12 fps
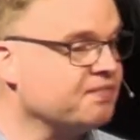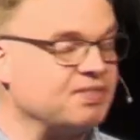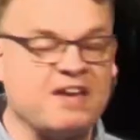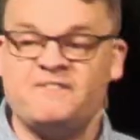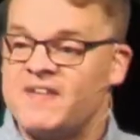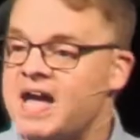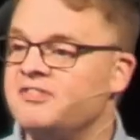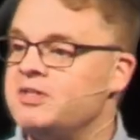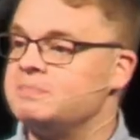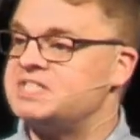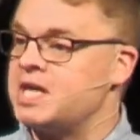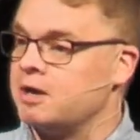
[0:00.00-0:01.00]
They found
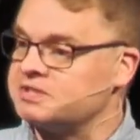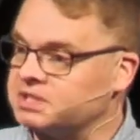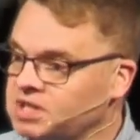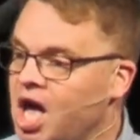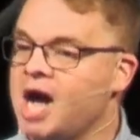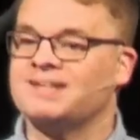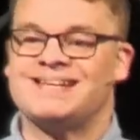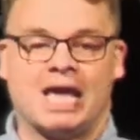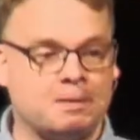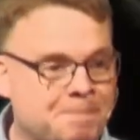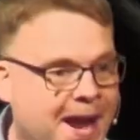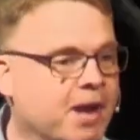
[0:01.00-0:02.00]
themselves locked
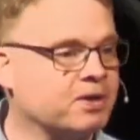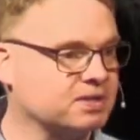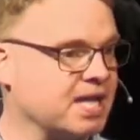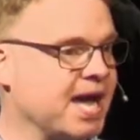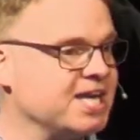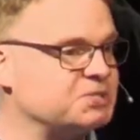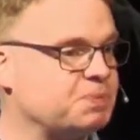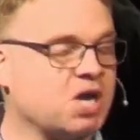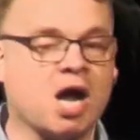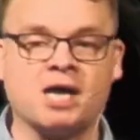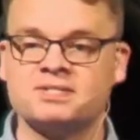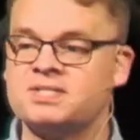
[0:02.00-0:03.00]
and paralyzed
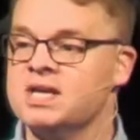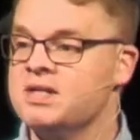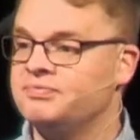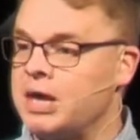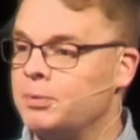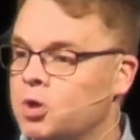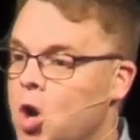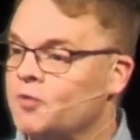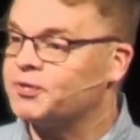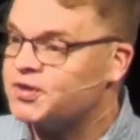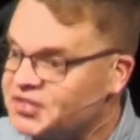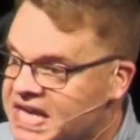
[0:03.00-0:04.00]
because they were
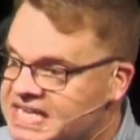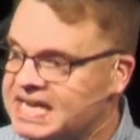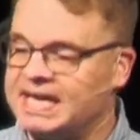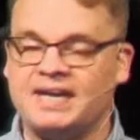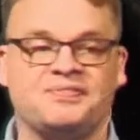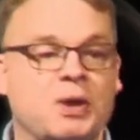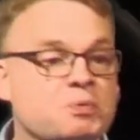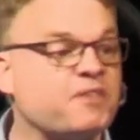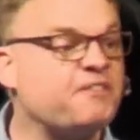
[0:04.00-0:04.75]
overthinking and they were